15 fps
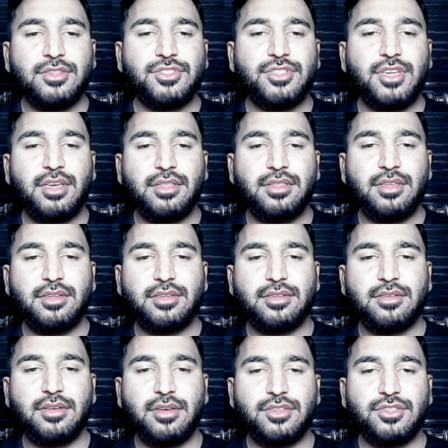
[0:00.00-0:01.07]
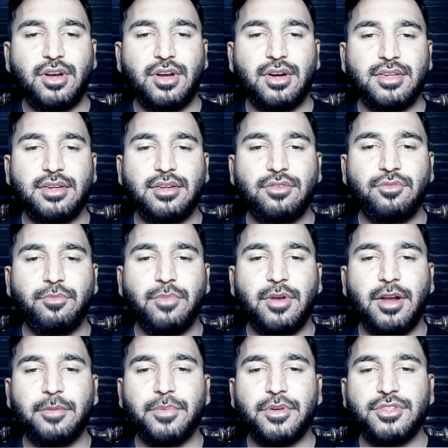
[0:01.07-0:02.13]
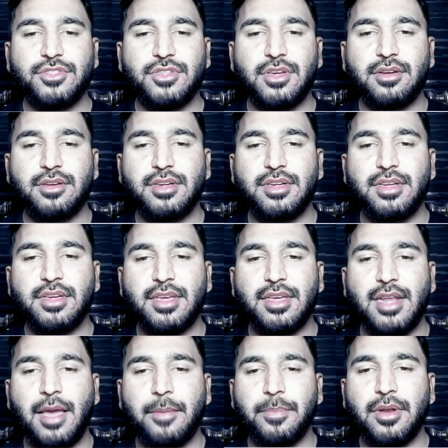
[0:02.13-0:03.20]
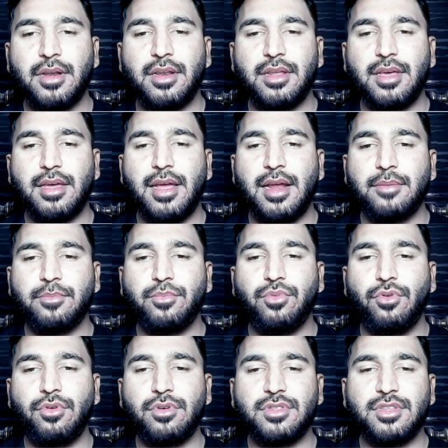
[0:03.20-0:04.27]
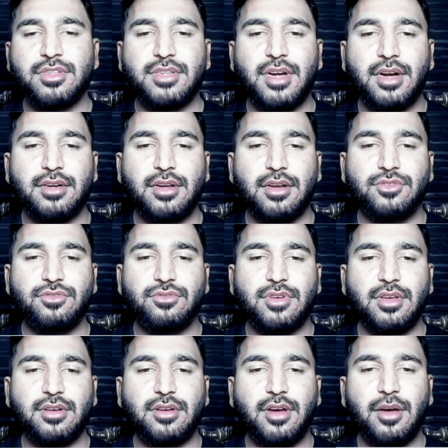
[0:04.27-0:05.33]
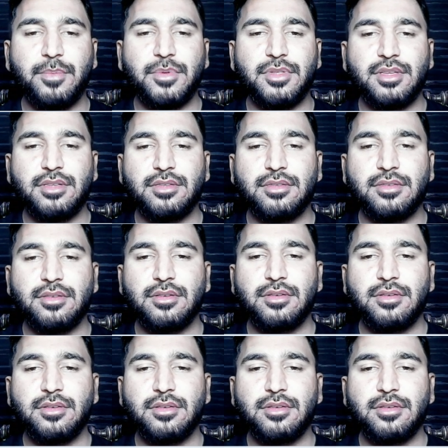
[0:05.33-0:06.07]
Change the chart title to blood pressure reading in April and bold the title. You can copy this